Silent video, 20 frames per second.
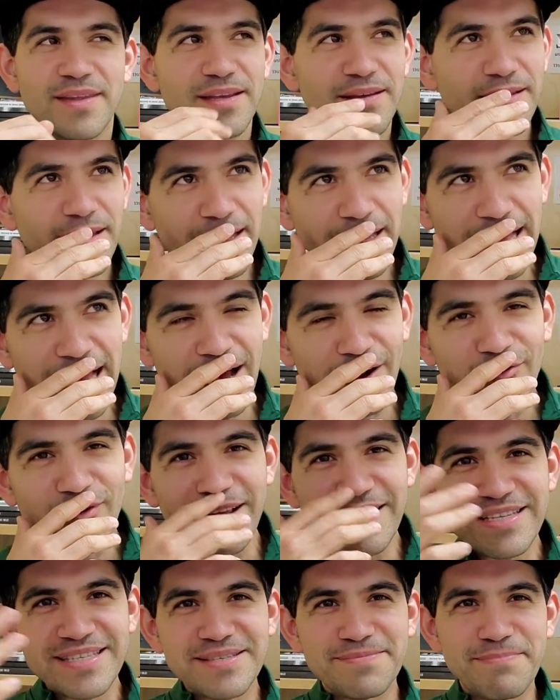Like, how do I
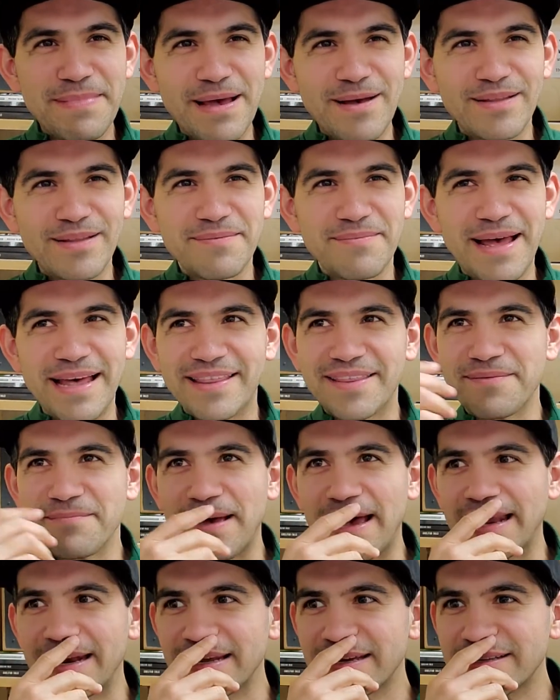smell in
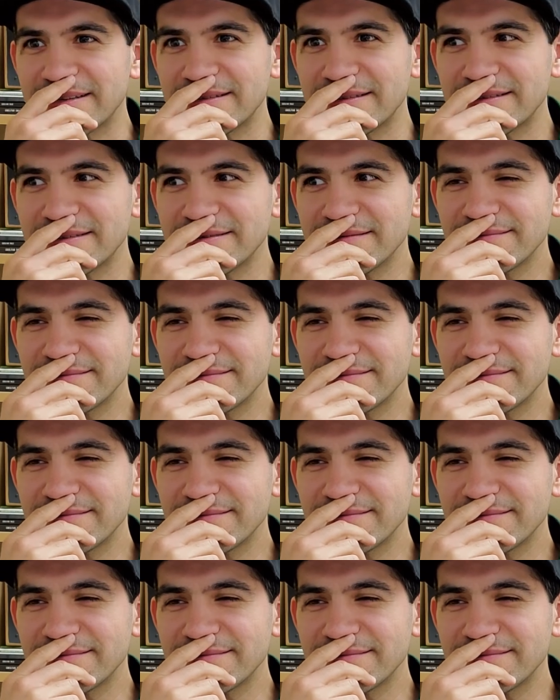mathematics?